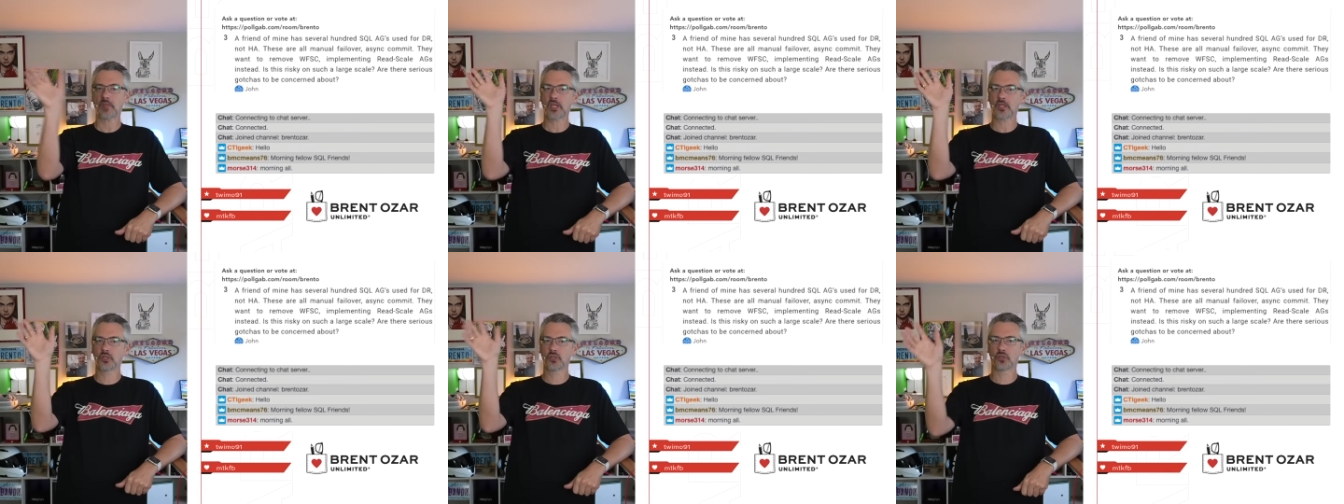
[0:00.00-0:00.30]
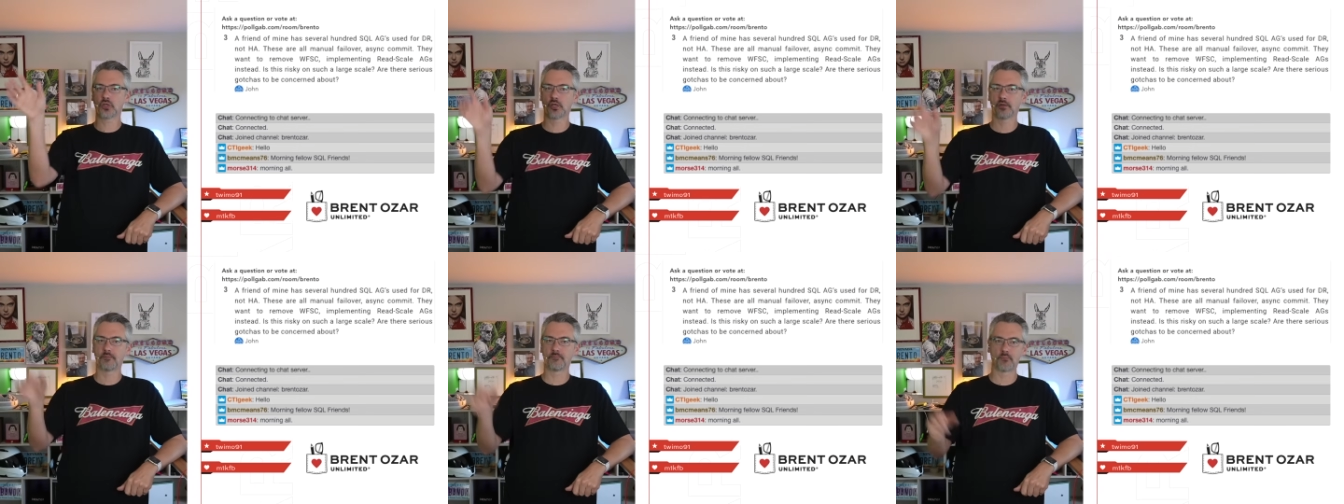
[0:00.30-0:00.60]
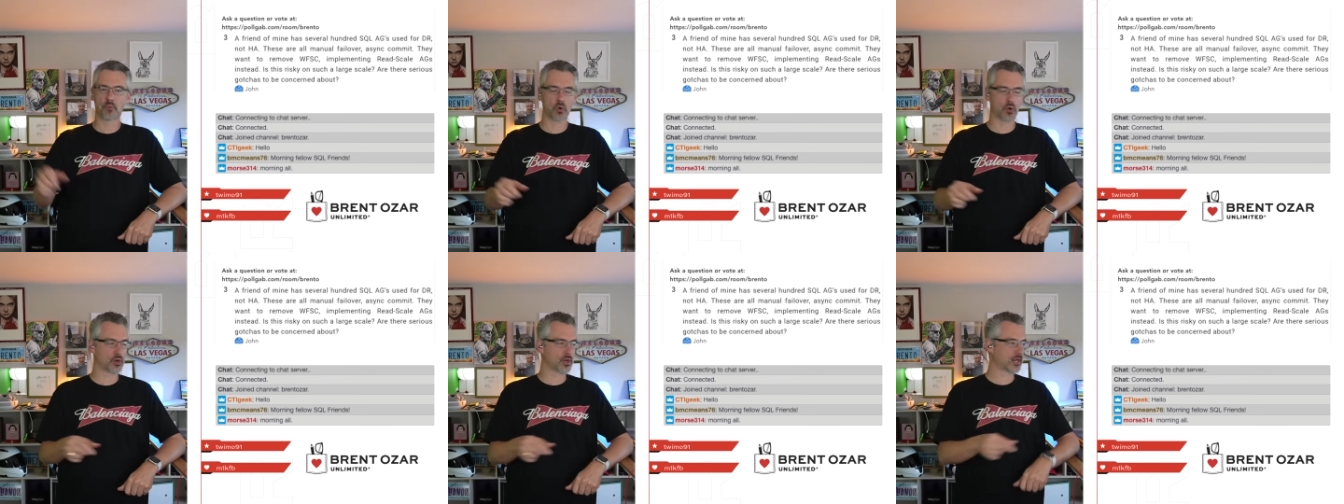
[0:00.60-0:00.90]
Good
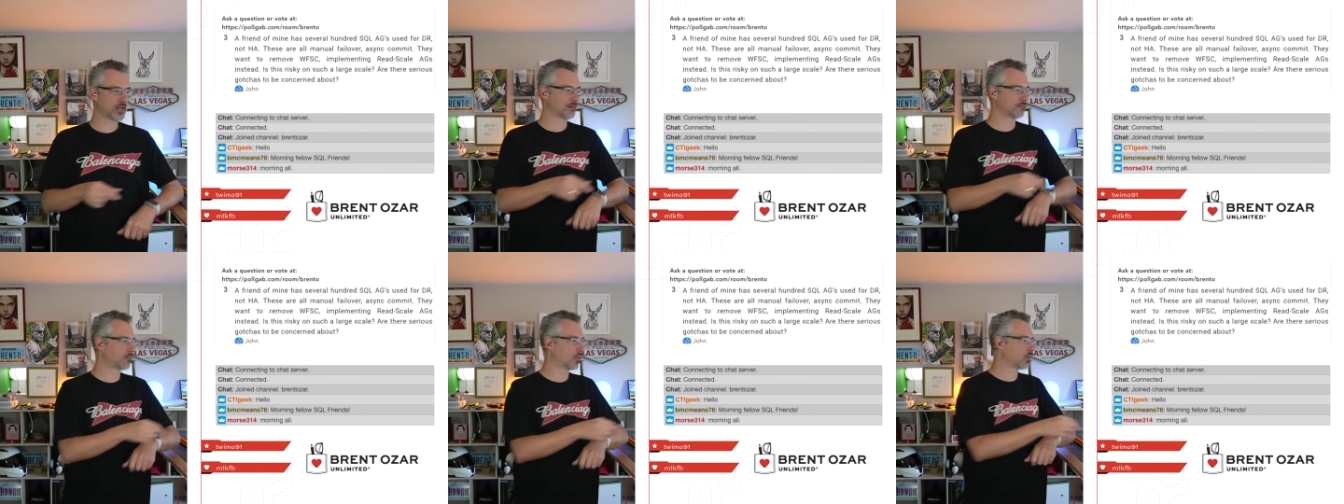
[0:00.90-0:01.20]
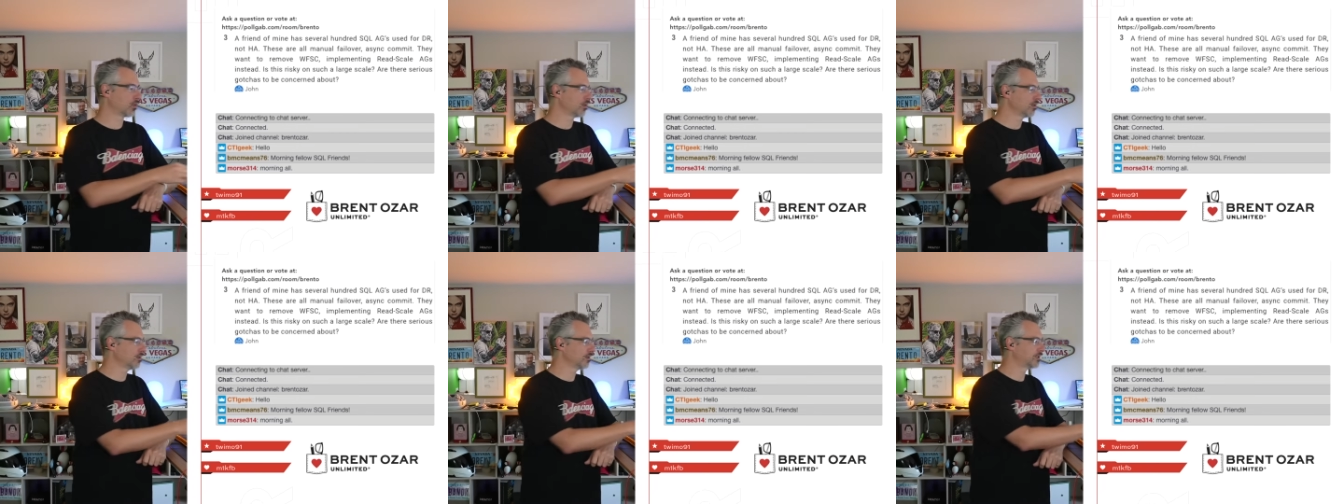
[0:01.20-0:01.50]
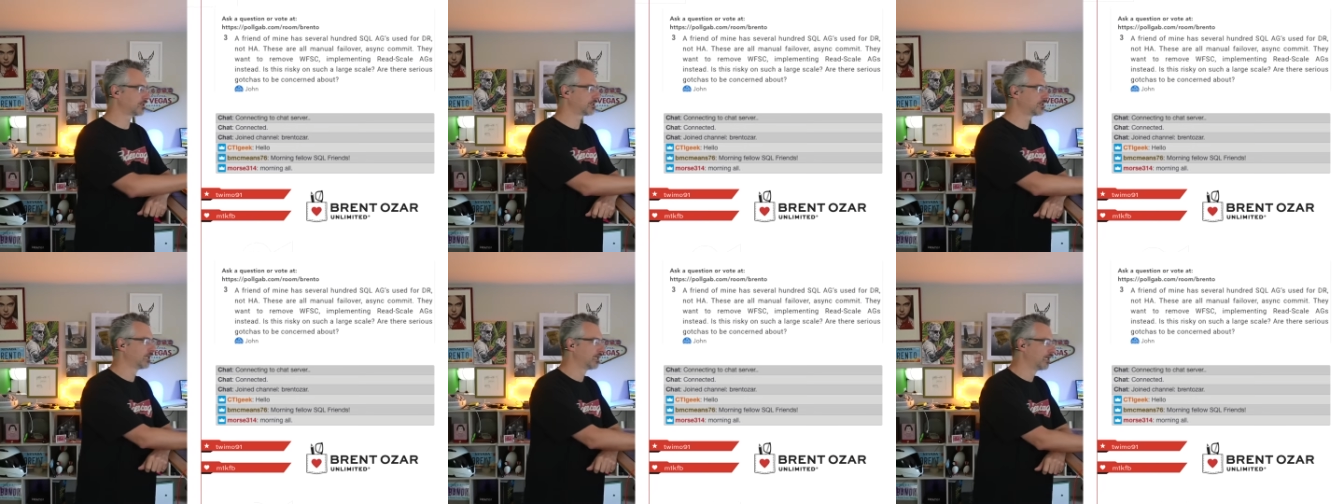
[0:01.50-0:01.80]
morning,
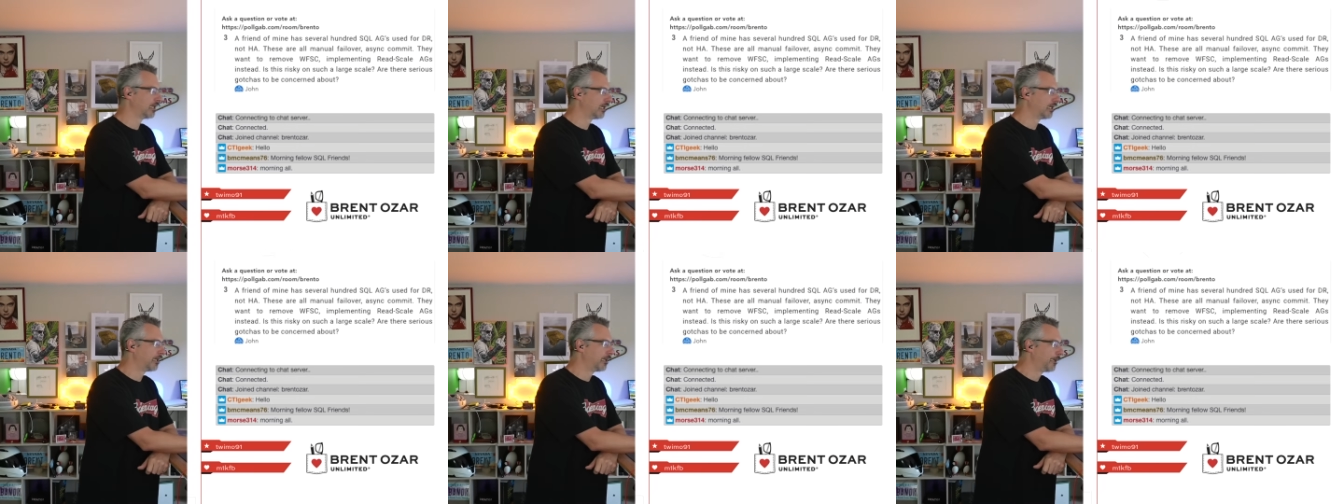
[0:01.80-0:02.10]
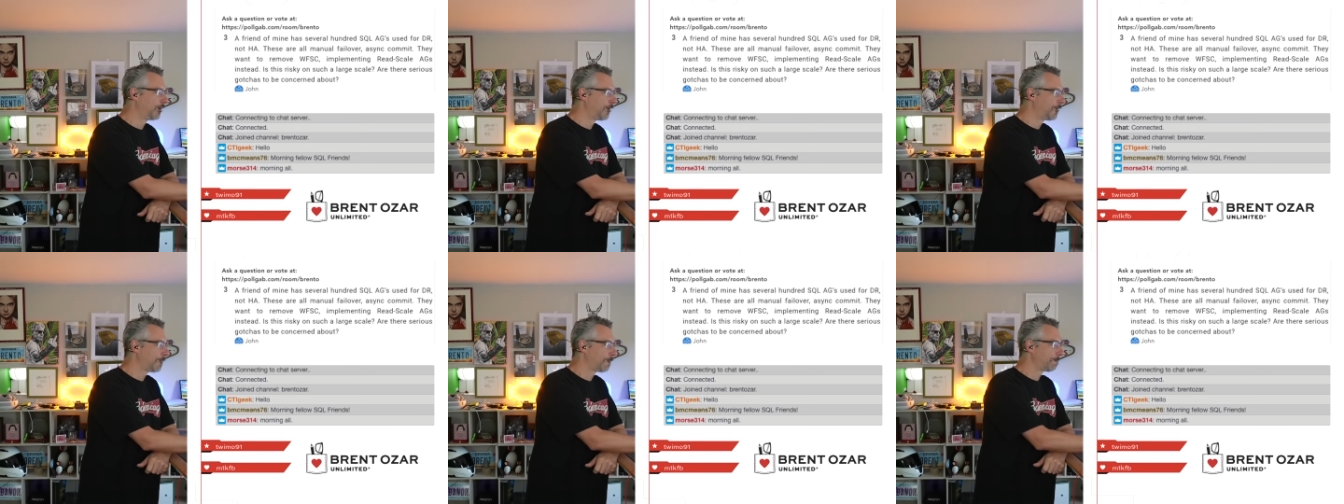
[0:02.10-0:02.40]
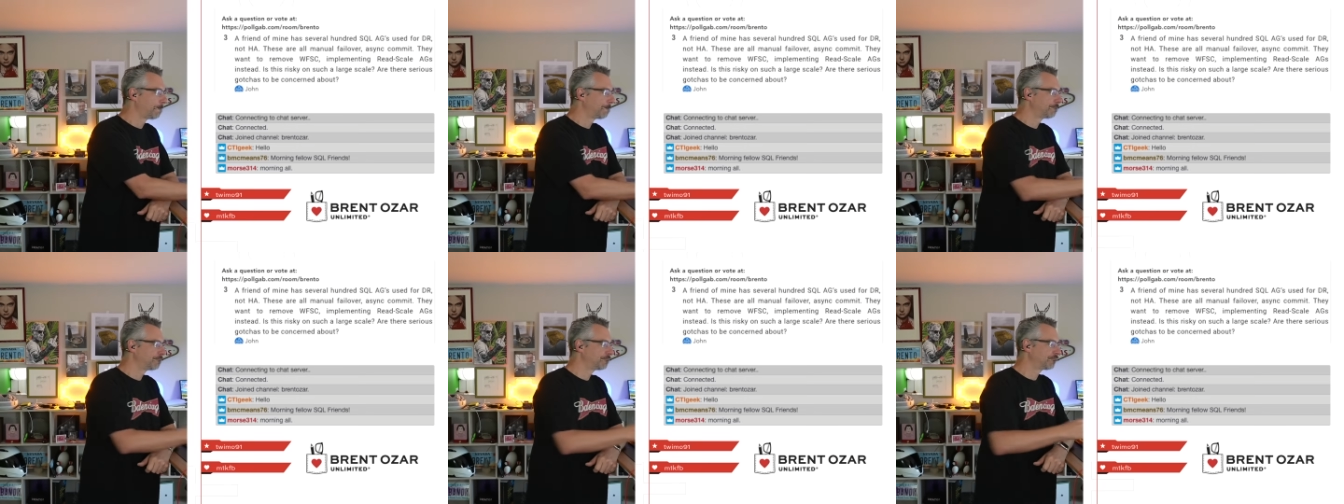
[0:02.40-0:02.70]
Morse.
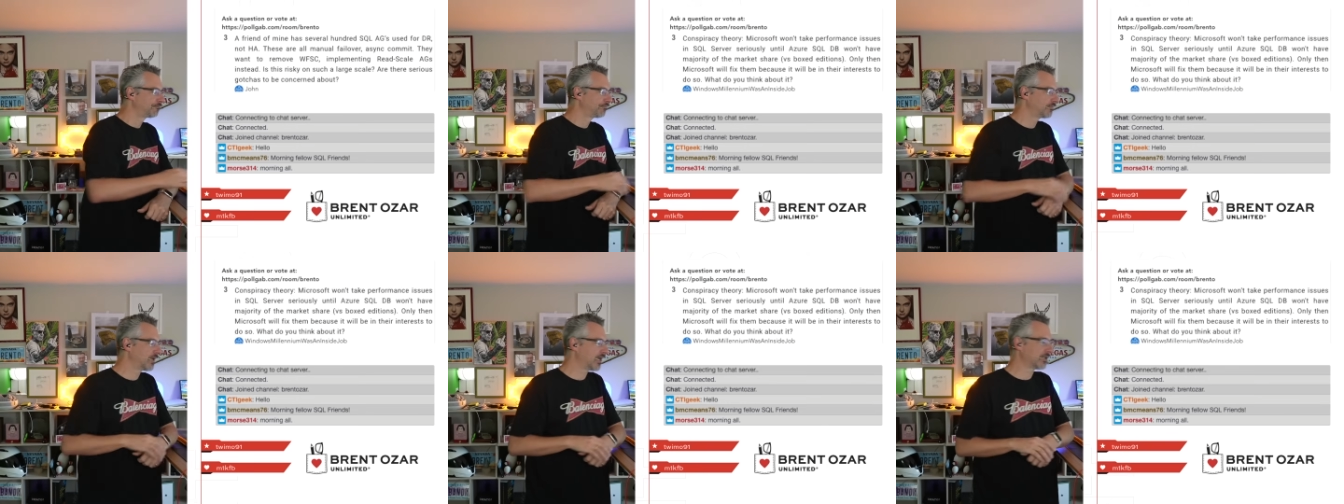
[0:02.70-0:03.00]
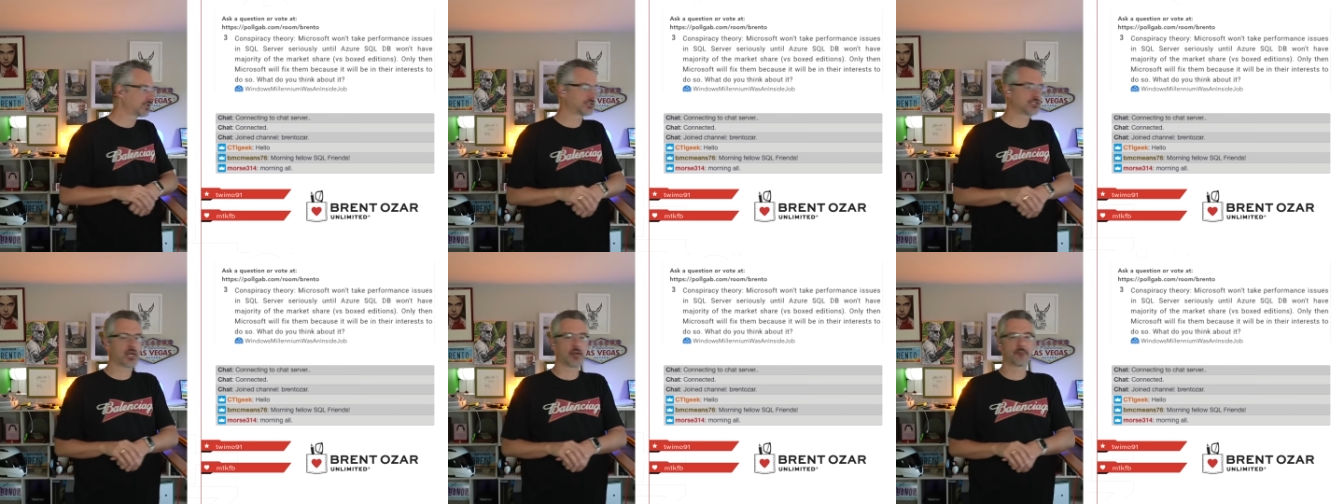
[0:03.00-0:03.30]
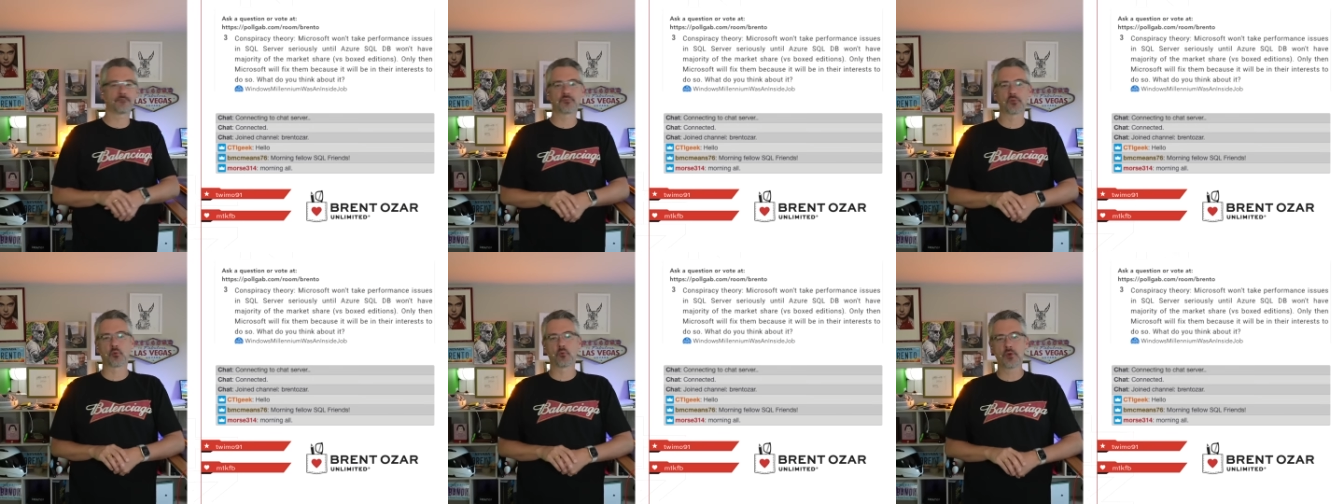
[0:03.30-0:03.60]
Next up,